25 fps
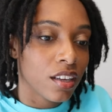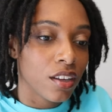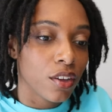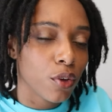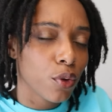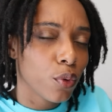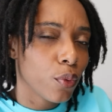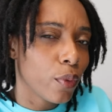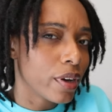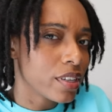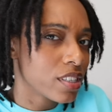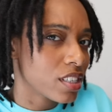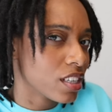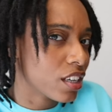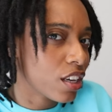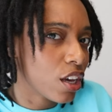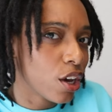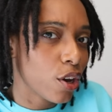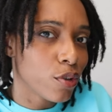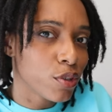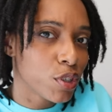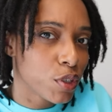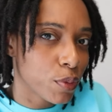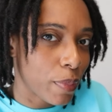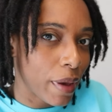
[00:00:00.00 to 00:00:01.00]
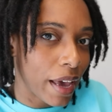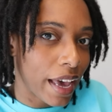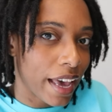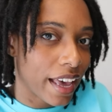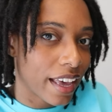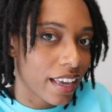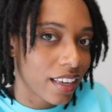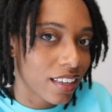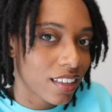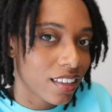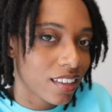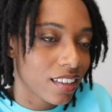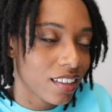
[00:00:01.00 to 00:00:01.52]
who wants a Coach
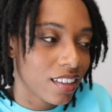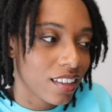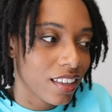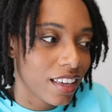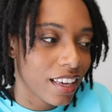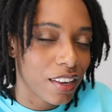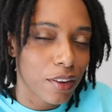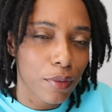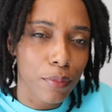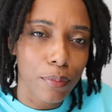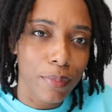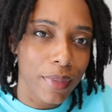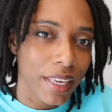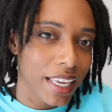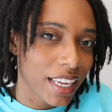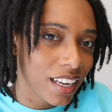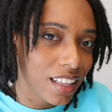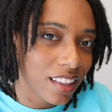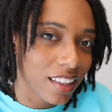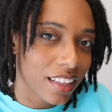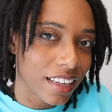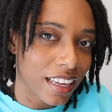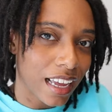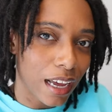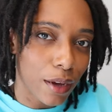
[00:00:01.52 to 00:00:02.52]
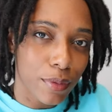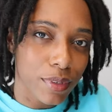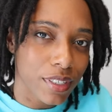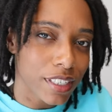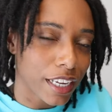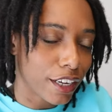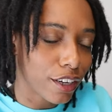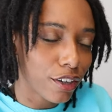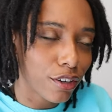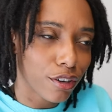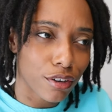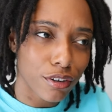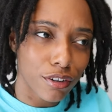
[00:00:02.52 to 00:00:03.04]
bag? And immediately, I was
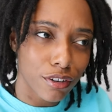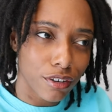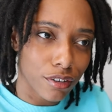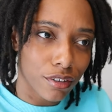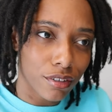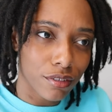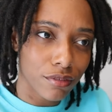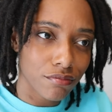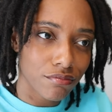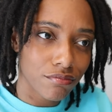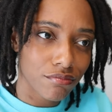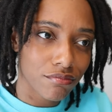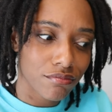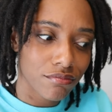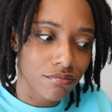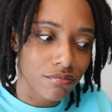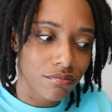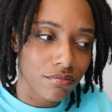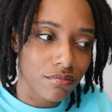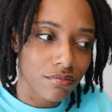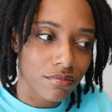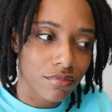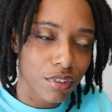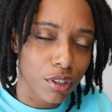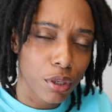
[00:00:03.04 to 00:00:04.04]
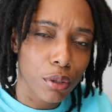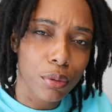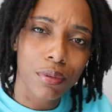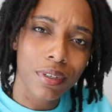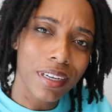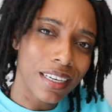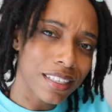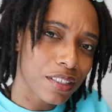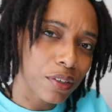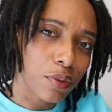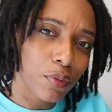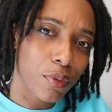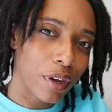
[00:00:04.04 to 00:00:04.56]
like, girl, who
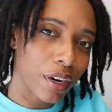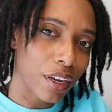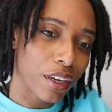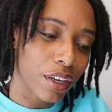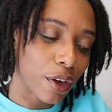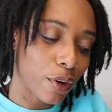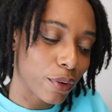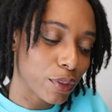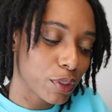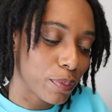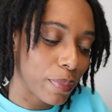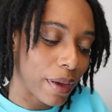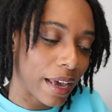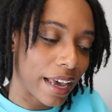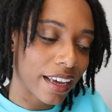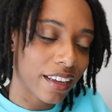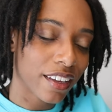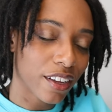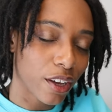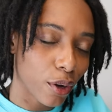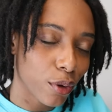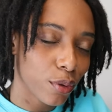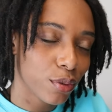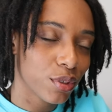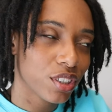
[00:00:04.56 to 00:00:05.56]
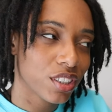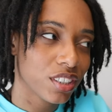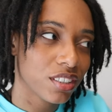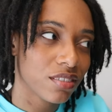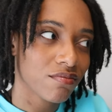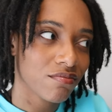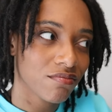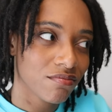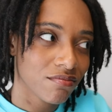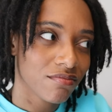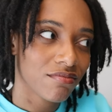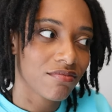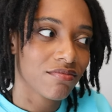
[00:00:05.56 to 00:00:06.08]
doesn't want a Coach bag? Coach.
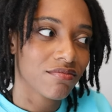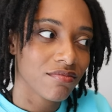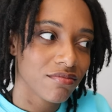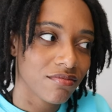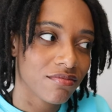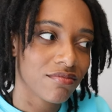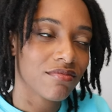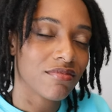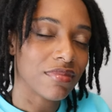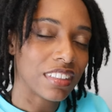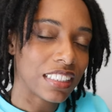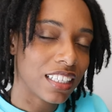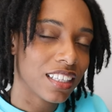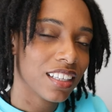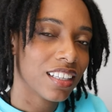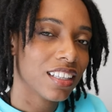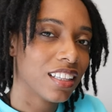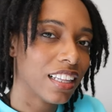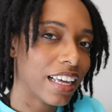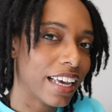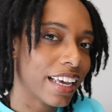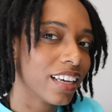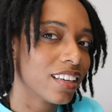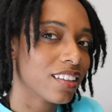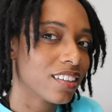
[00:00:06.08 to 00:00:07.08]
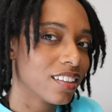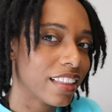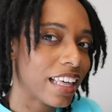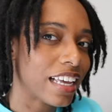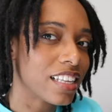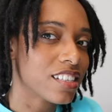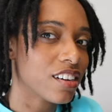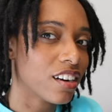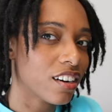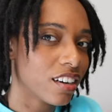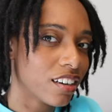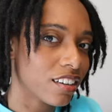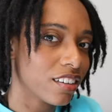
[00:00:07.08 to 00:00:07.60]
Like,
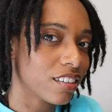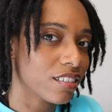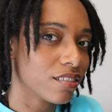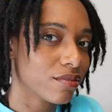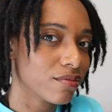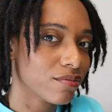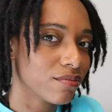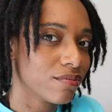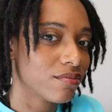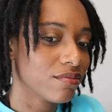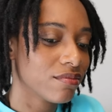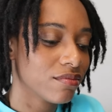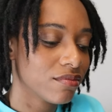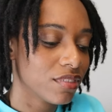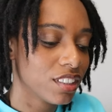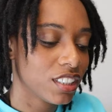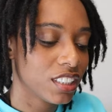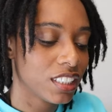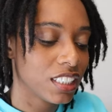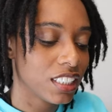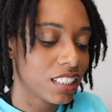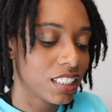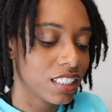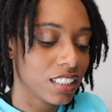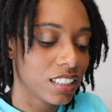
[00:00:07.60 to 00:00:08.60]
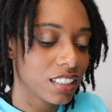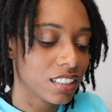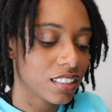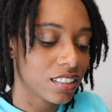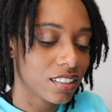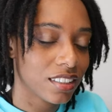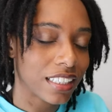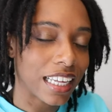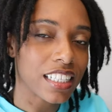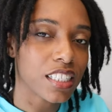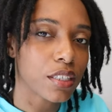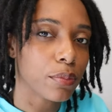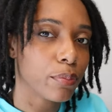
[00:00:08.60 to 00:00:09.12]
that's her.
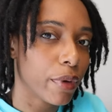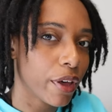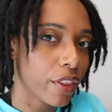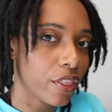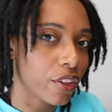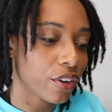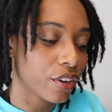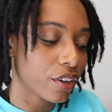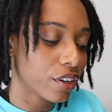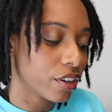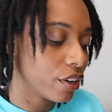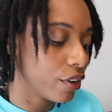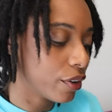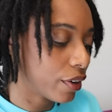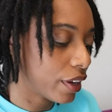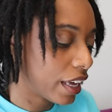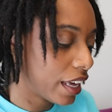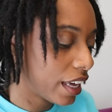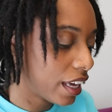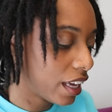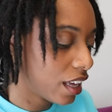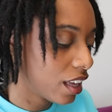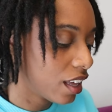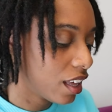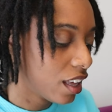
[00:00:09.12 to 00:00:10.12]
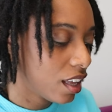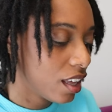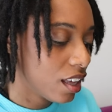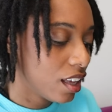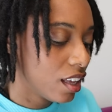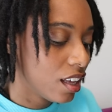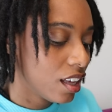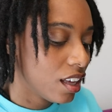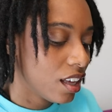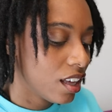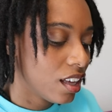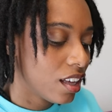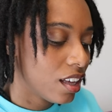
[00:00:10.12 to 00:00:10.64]
That's mother, okay?
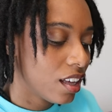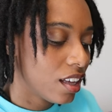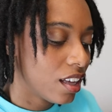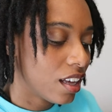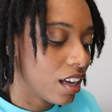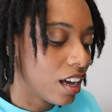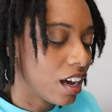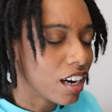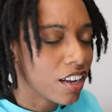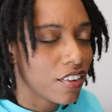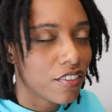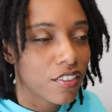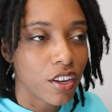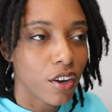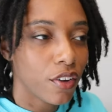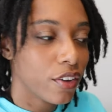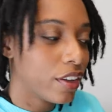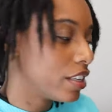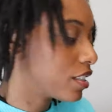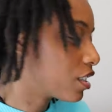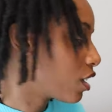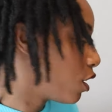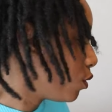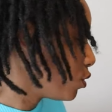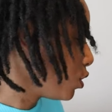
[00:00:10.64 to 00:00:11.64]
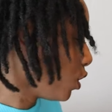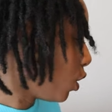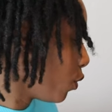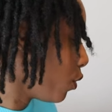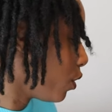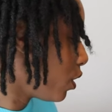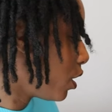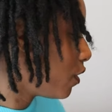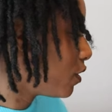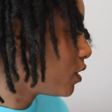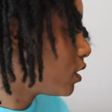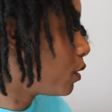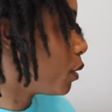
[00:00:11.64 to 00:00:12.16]
I don't even know. Is Coach old
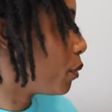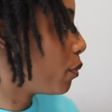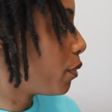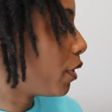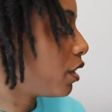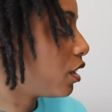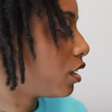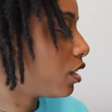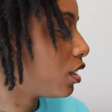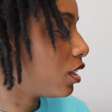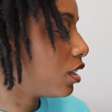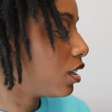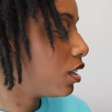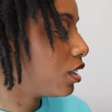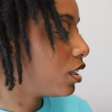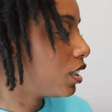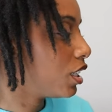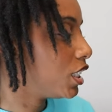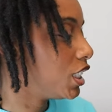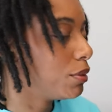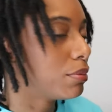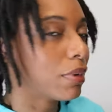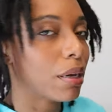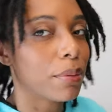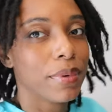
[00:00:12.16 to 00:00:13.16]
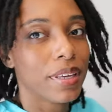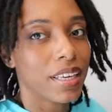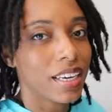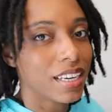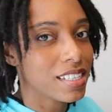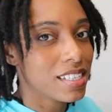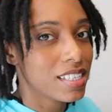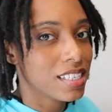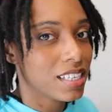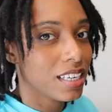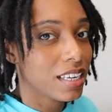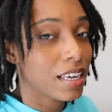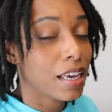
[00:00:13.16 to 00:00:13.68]
enough to be mother? She might be
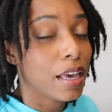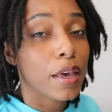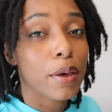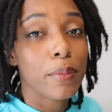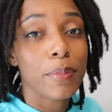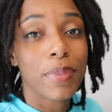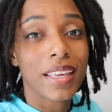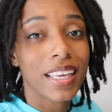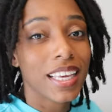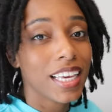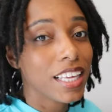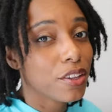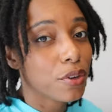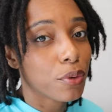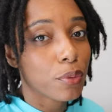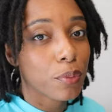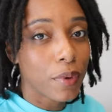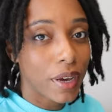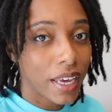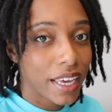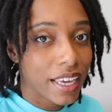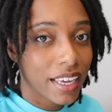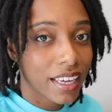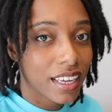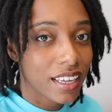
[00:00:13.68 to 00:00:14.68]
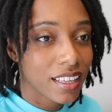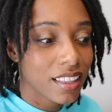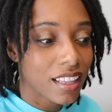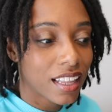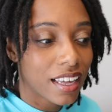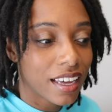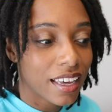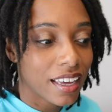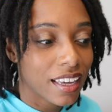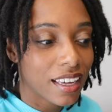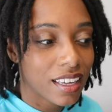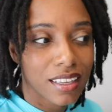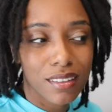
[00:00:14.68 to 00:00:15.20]
auntie. But either way,
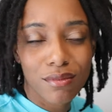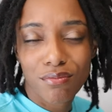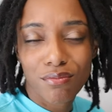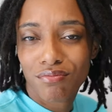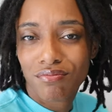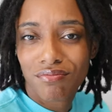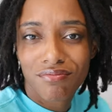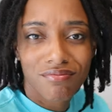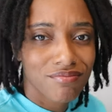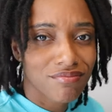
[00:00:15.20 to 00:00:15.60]
like,